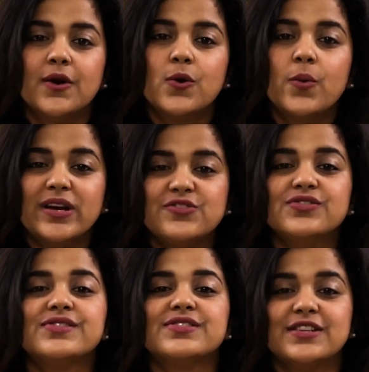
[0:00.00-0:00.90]

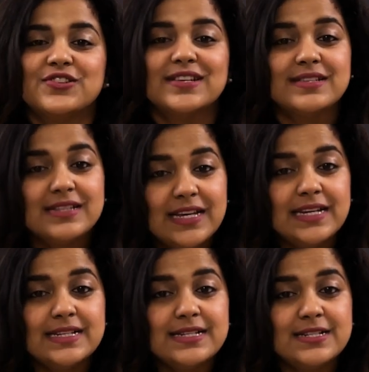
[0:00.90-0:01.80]
Questions such as
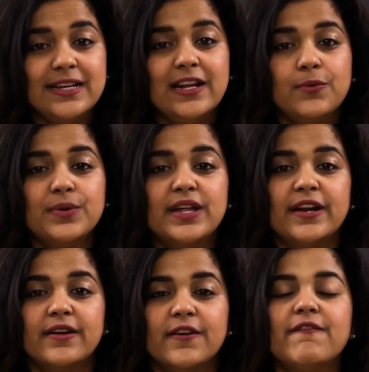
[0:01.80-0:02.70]
these deal with
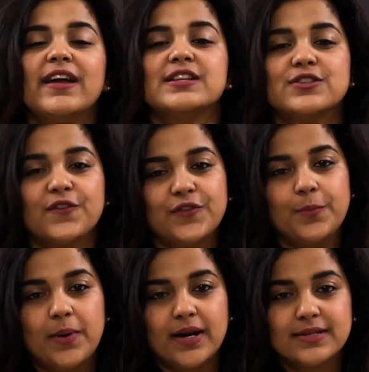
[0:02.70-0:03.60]
an event of the
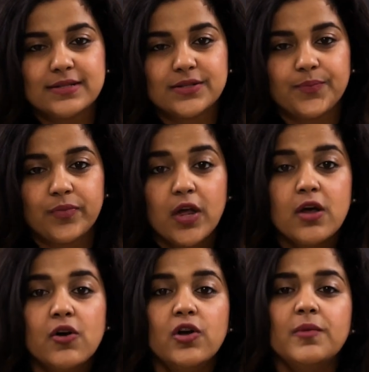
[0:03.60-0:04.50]
past.
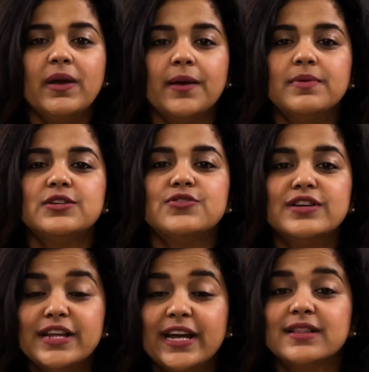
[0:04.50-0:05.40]
We'll be able to
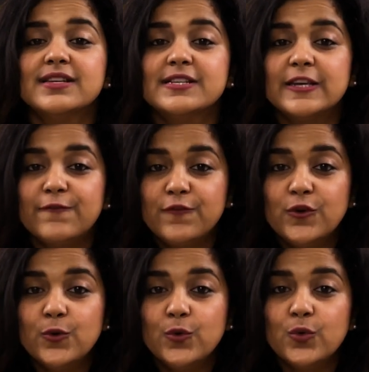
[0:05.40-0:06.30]
nail this if
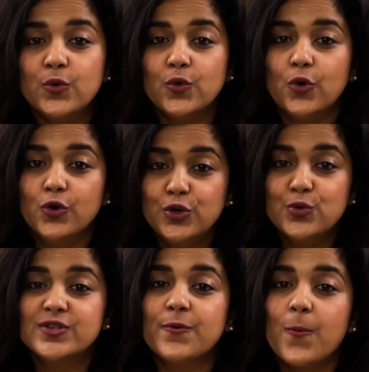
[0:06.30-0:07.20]
you
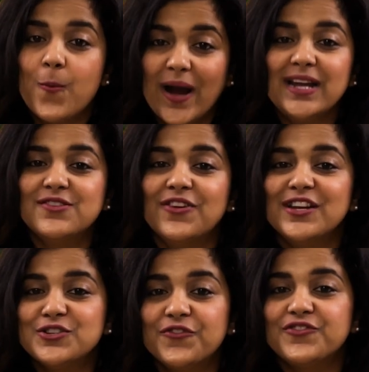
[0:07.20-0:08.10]
use a wide
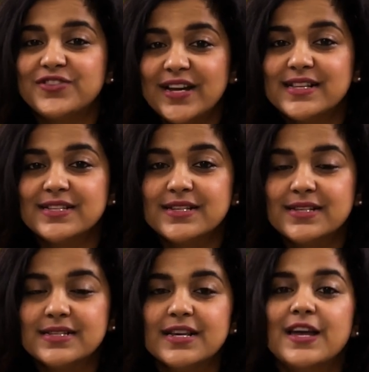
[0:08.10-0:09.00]
range of
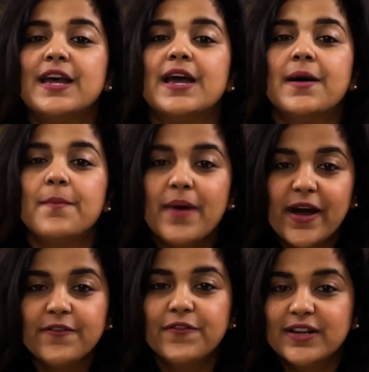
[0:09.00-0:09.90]
tenses,
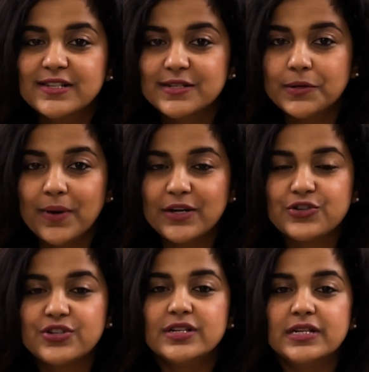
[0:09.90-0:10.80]
paraphrase the
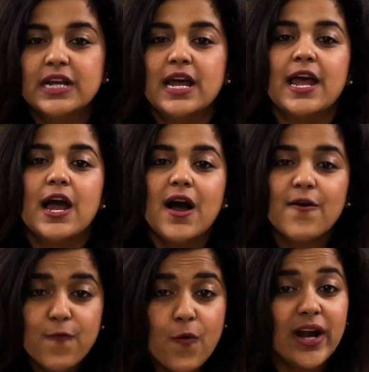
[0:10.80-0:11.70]
question,
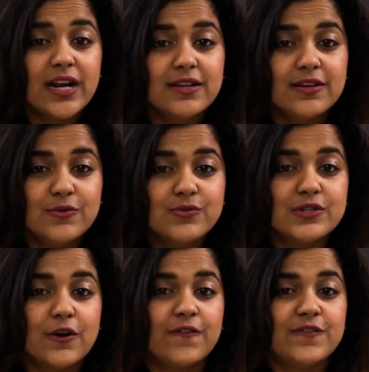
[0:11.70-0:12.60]
avoid the use
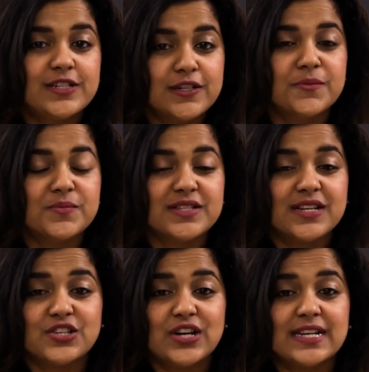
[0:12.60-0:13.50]
of terms
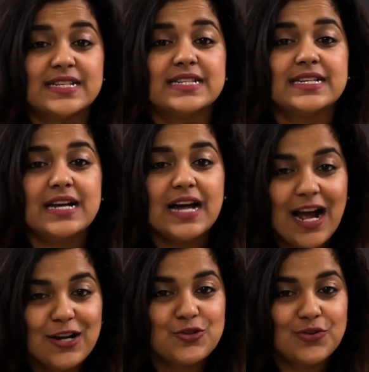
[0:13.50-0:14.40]
such as
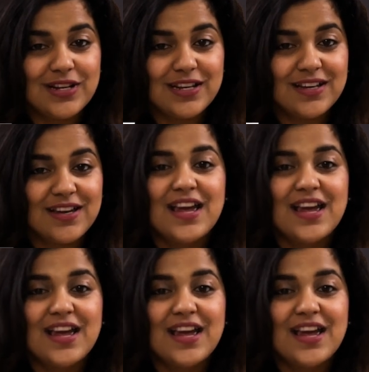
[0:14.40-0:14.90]
actually,